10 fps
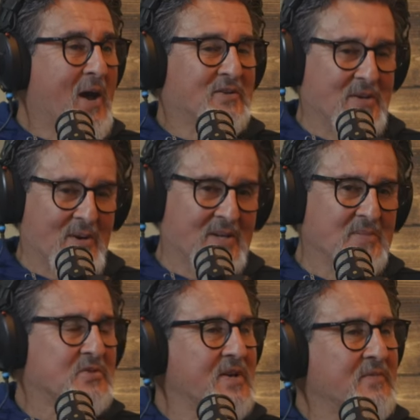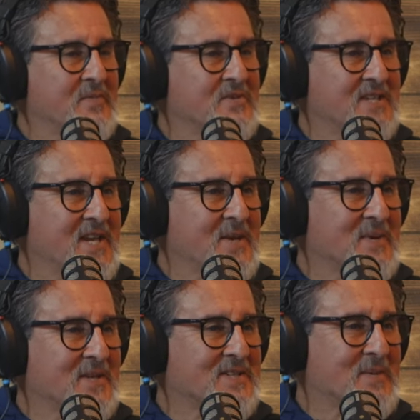I'll, I'll tell you, I'll come straight from the
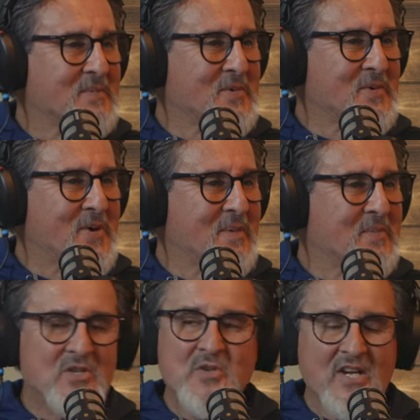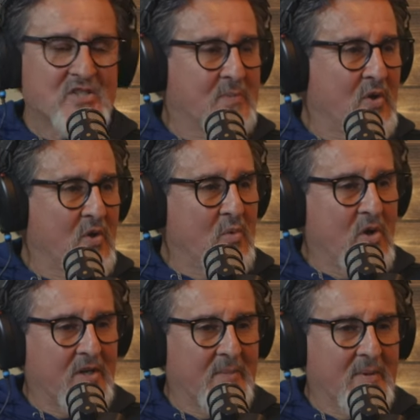stadium next time. There you go. On. But you guys are both
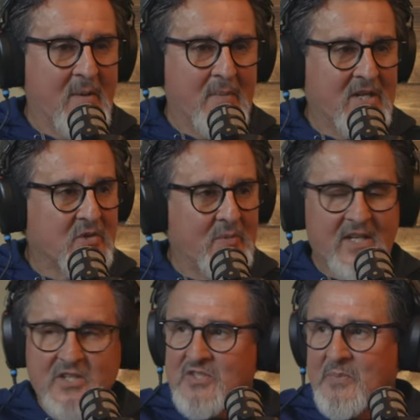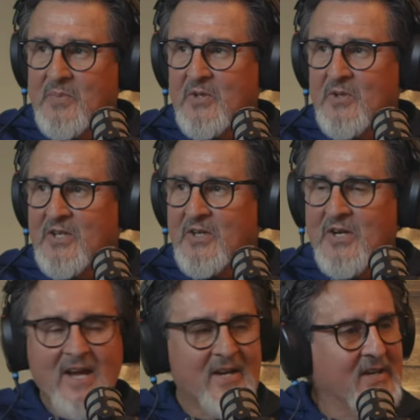welcome, and I'll make sure we get you some pickle
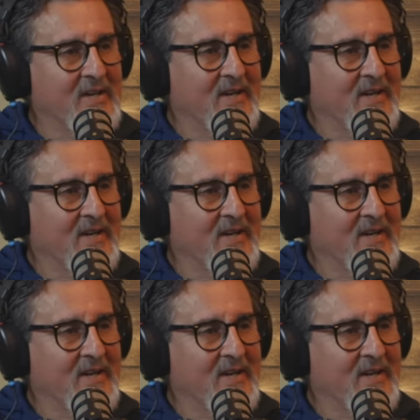gear down